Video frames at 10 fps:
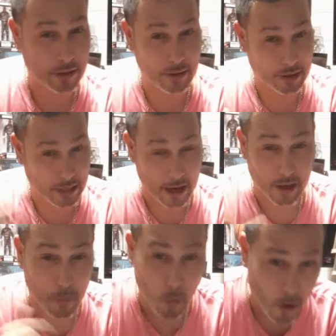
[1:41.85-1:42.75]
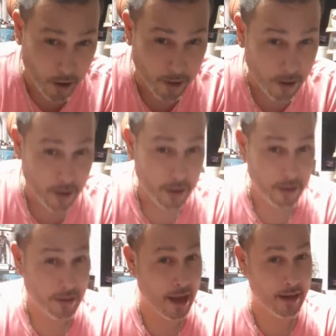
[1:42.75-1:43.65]
selling war
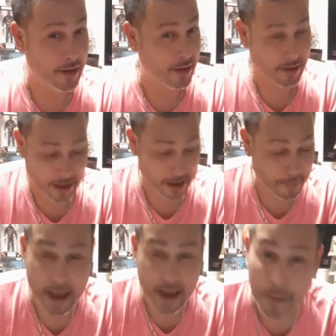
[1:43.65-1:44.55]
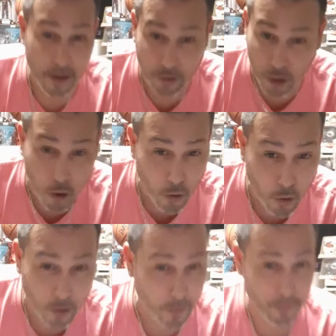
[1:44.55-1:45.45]
that he may be a dude
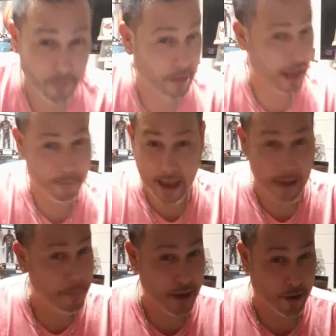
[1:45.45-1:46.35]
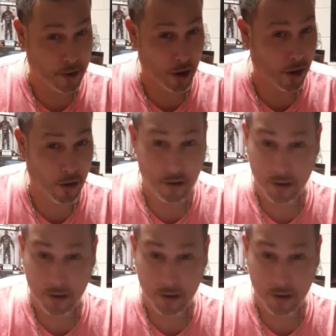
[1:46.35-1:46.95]
and may be a girl,